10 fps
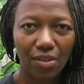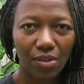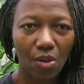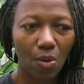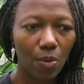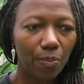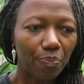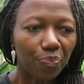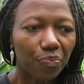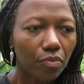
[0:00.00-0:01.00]
So
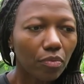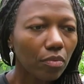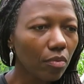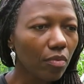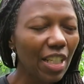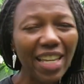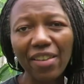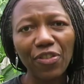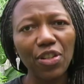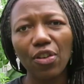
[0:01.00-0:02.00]

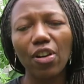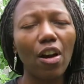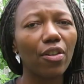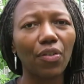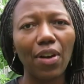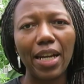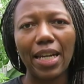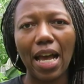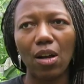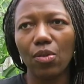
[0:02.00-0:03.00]
if in your garden right
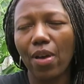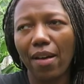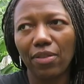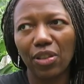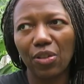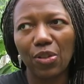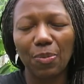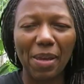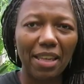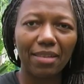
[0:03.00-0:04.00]
now you have a little
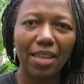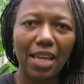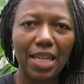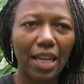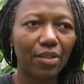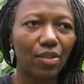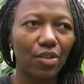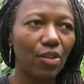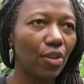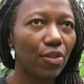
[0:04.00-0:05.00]
space, say next to
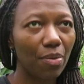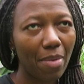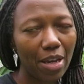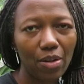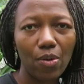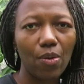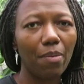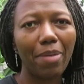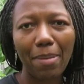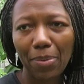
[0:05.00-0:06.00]
your tomato or
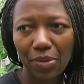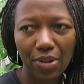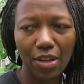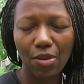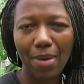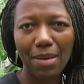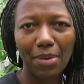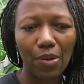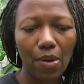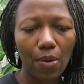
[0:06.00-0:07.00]
peppers that you might be
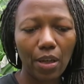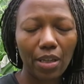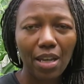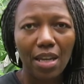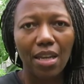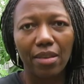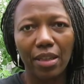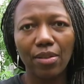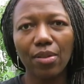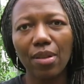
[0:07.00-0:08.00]
growing,
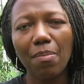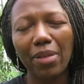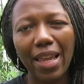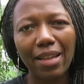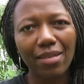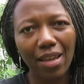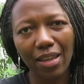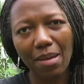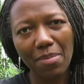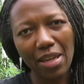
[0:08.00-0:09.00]
these are some plants that
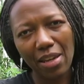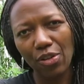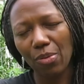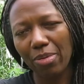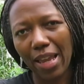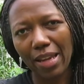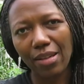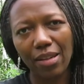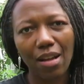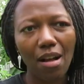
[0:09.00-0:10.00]
can be
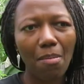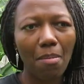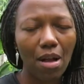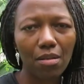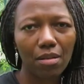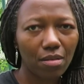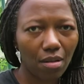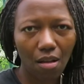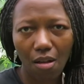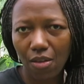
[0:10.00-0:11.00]
interplanted amongst
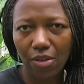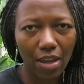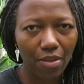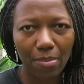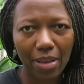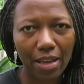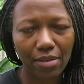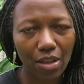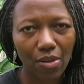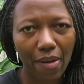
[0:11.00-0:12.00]
all the other plants
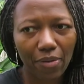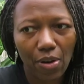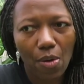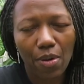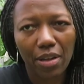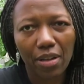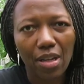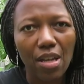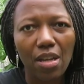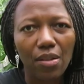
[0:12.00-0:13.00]
that you have growing.
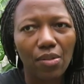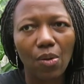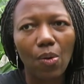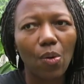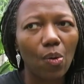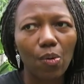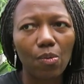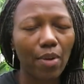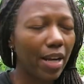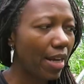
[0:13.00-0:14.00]
So
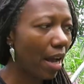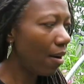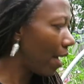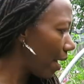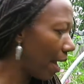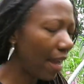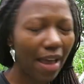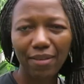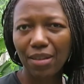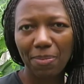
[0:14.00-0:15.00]
right now I
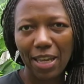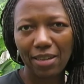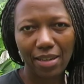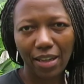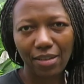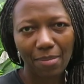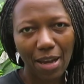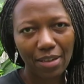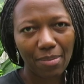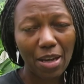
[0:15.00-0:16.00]
have space next to
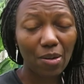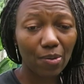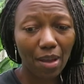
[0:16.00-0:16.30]
my tomatoes.